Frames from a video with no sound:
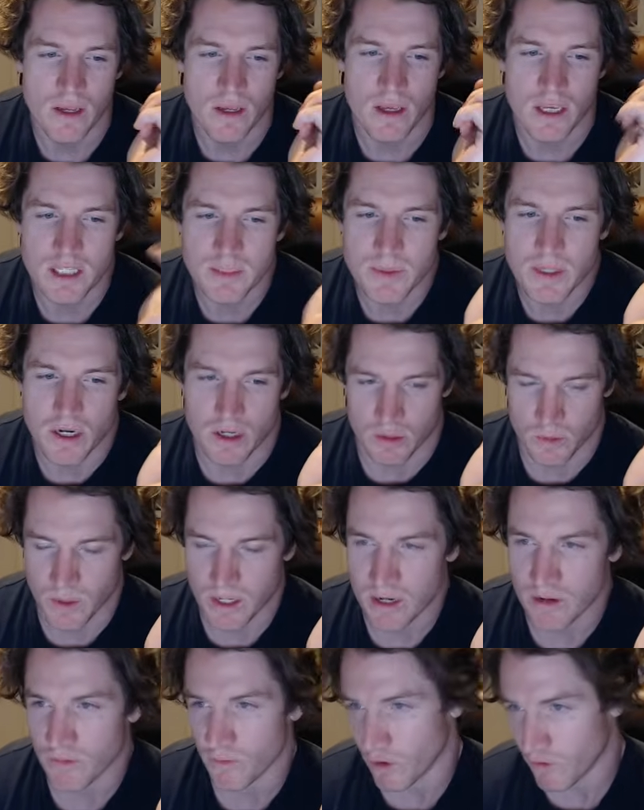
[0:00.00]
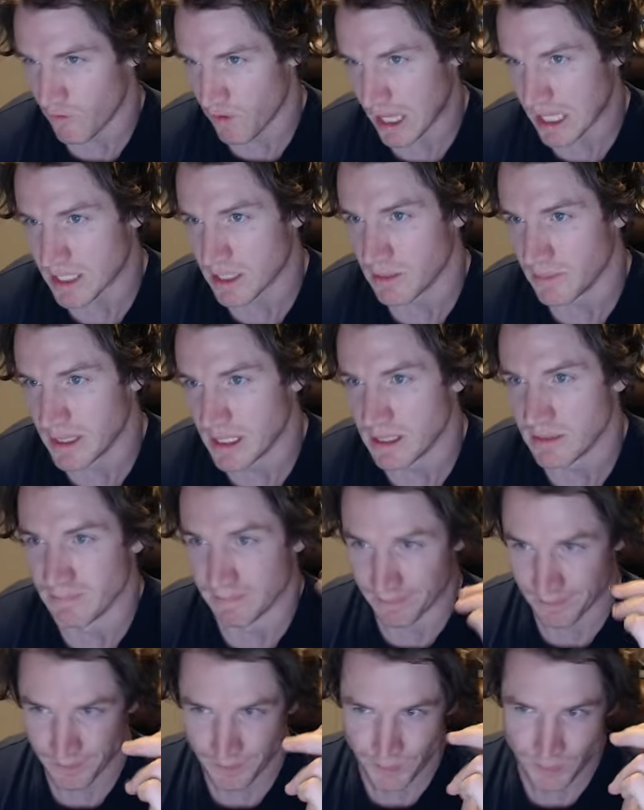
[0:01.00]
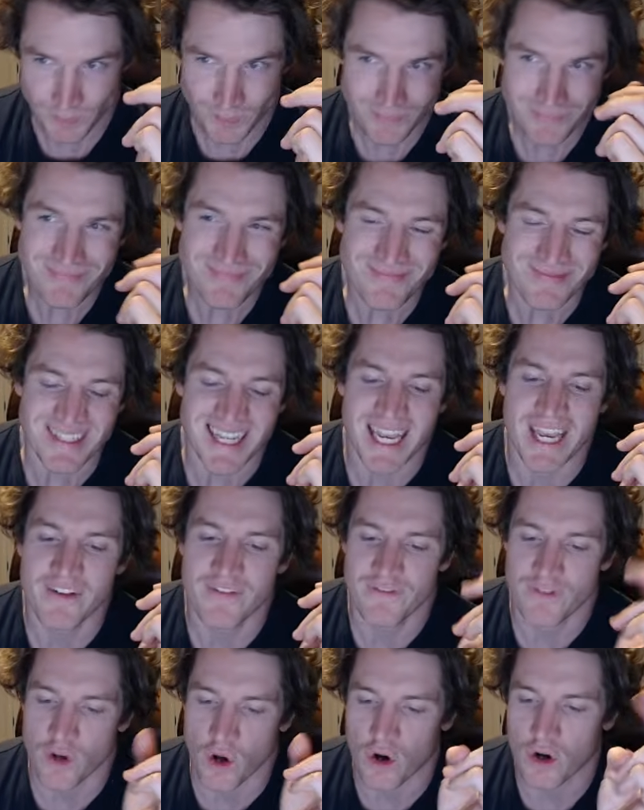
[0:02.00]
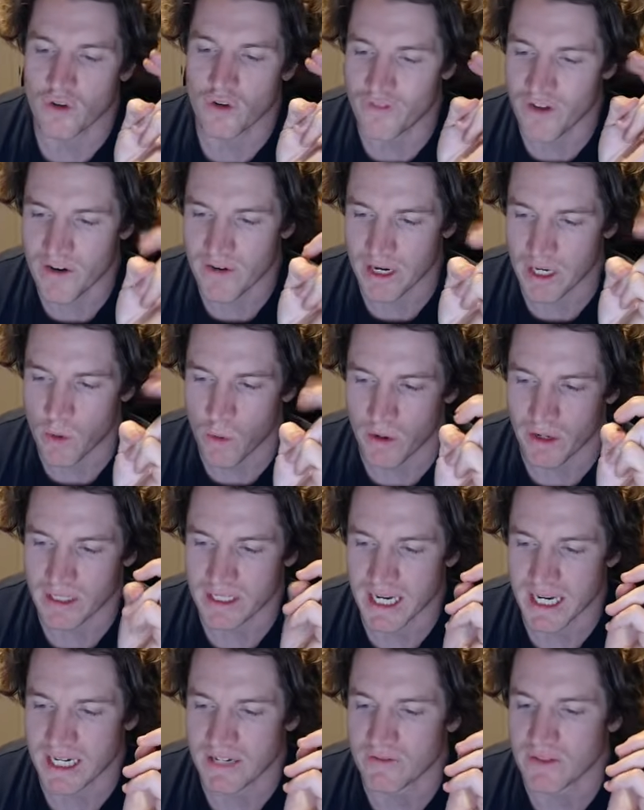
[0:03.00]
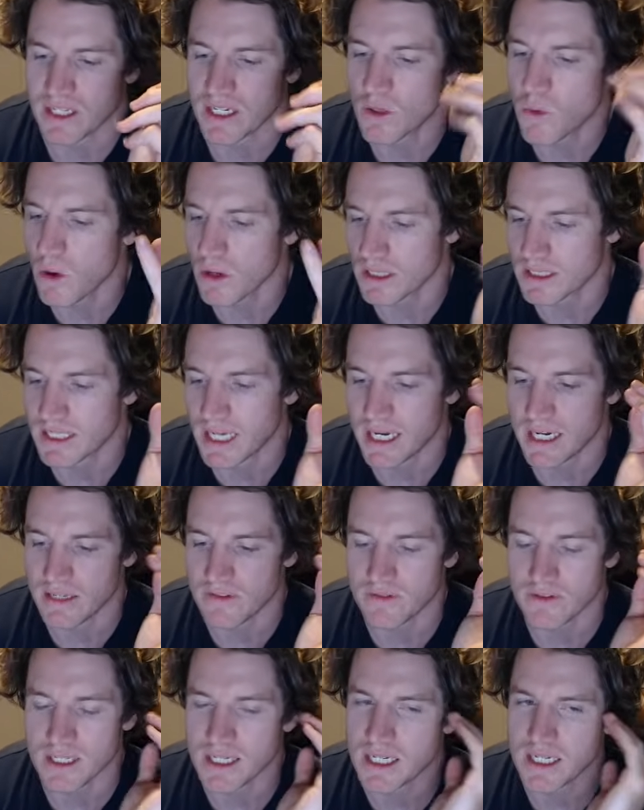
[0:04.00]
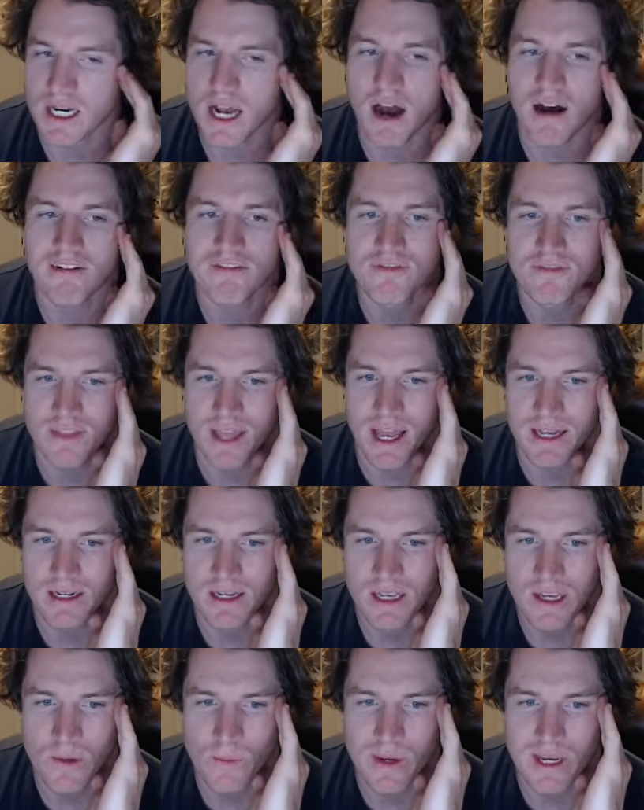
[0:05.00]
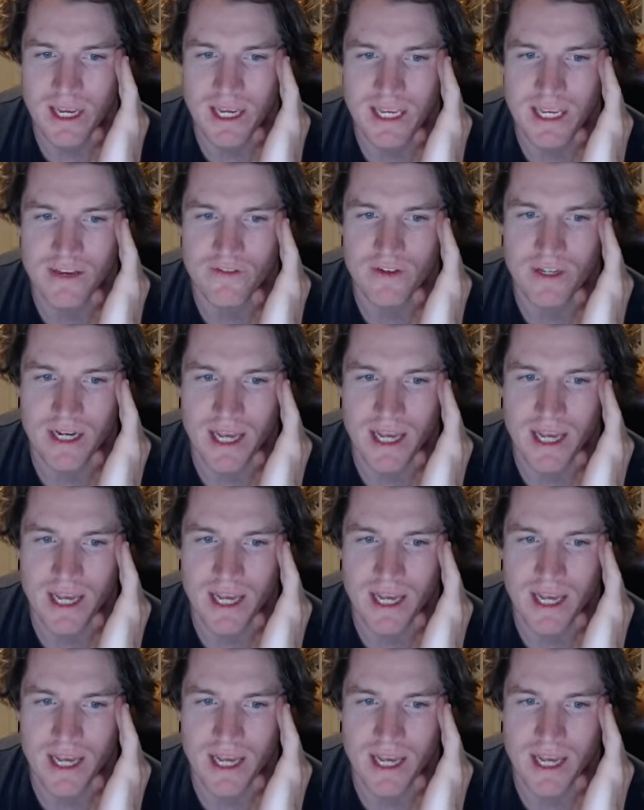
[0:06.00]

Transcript: It's because we can reflect them in, if not very quantitatively, qualitatively enough that we can give it